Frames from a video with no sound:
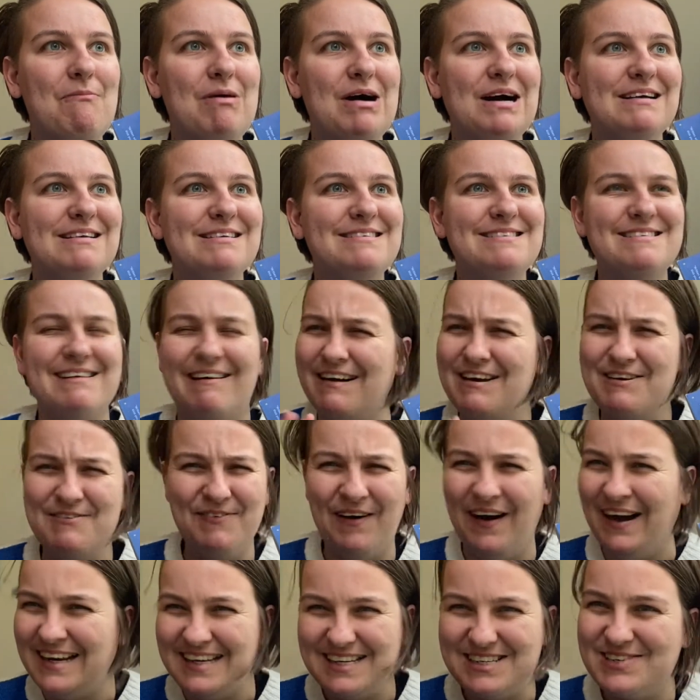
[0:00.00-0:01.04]

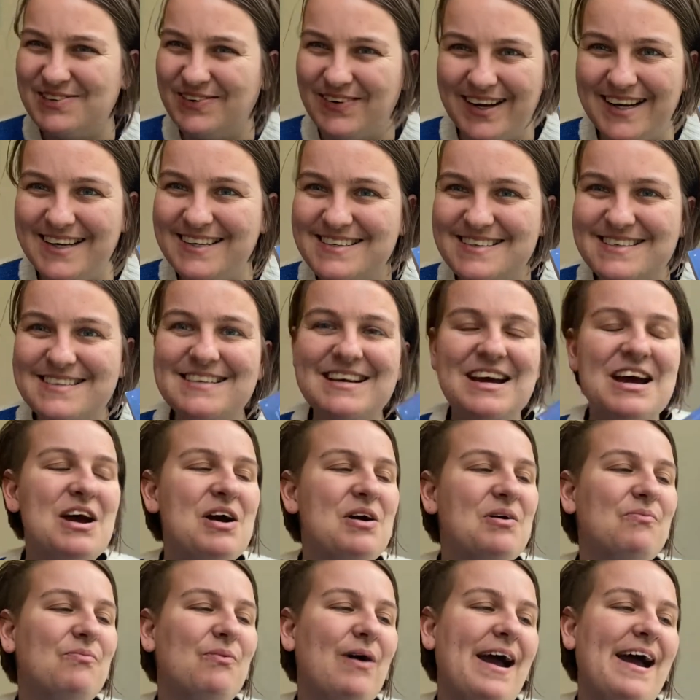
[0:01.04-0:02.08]
sci-fi twist
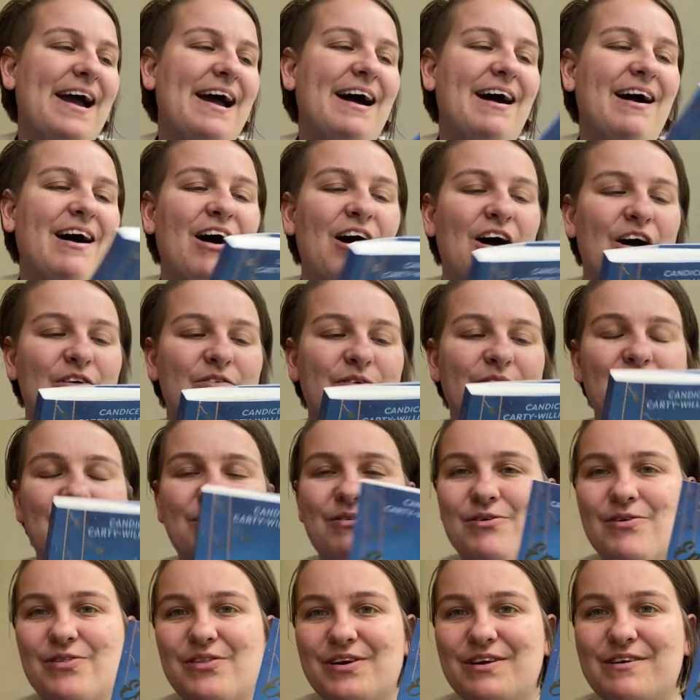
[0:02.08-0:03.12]
where halfway
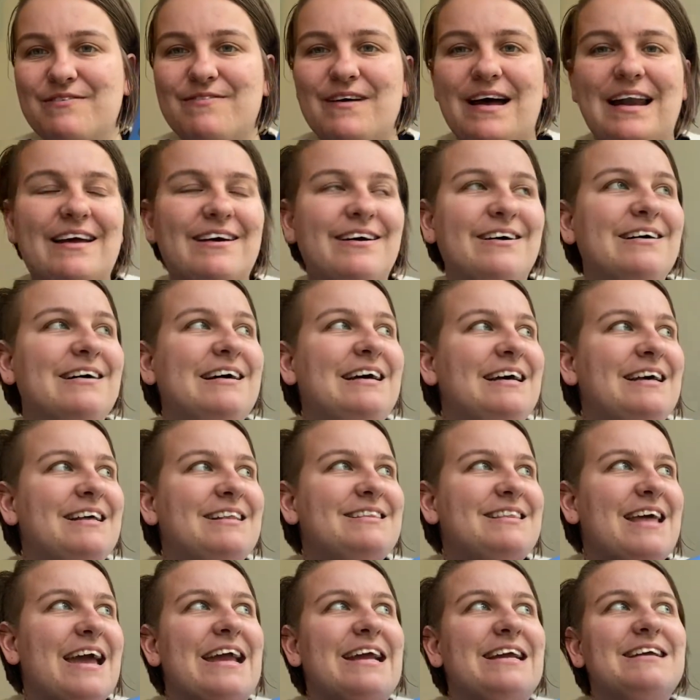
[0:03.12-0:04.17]
through the novella
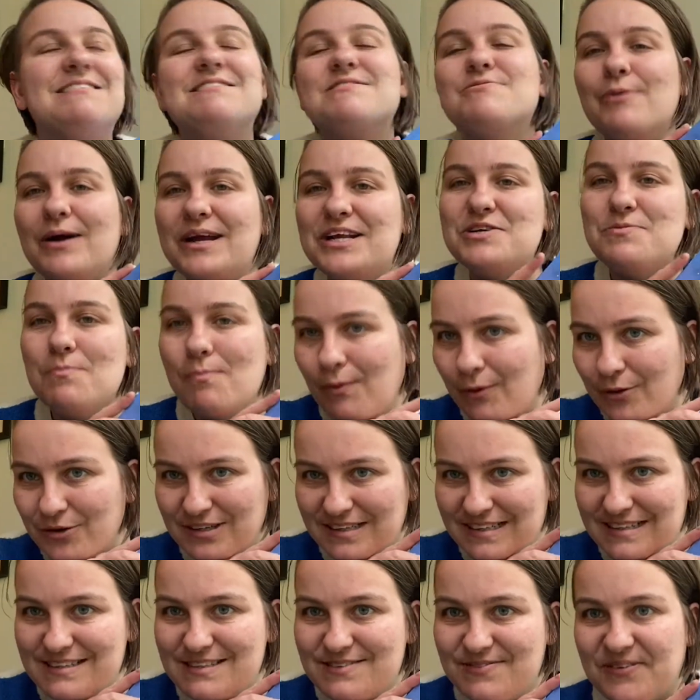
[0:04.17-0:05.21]
they switch
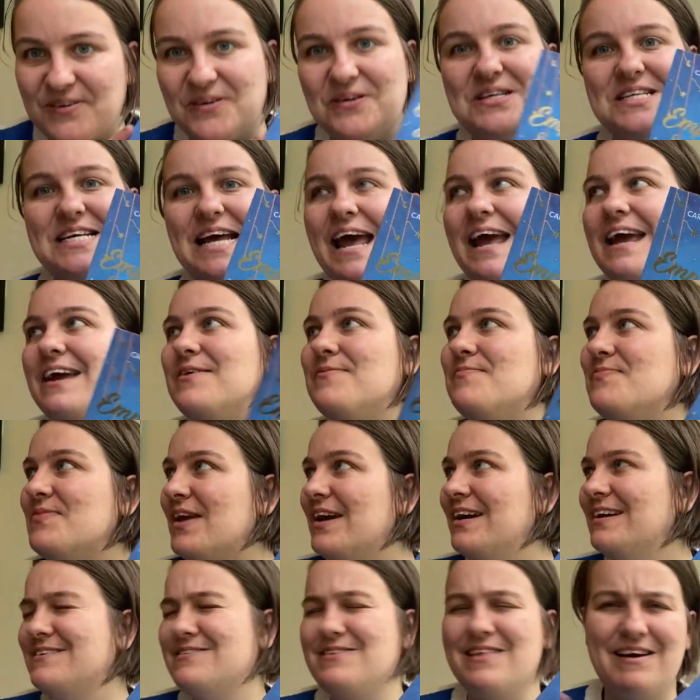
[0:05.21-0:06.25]
bodies for a day.
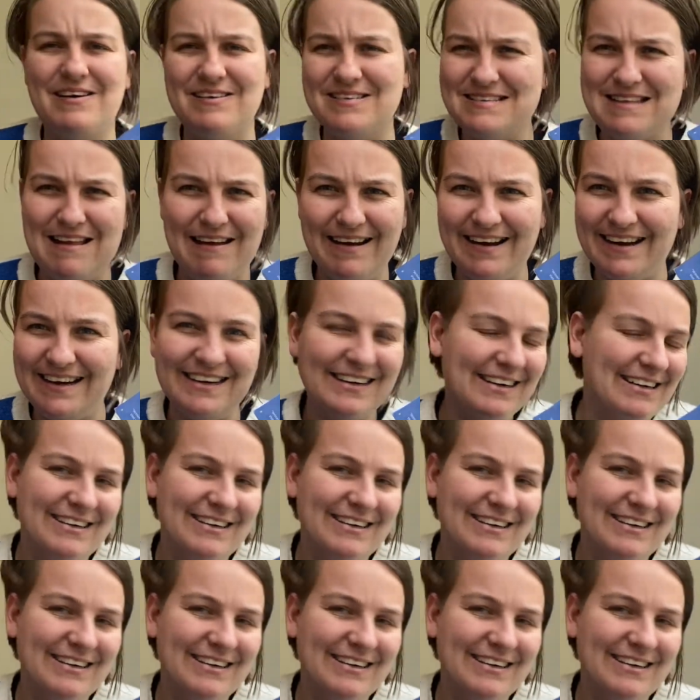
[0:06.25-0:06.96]
So that was like,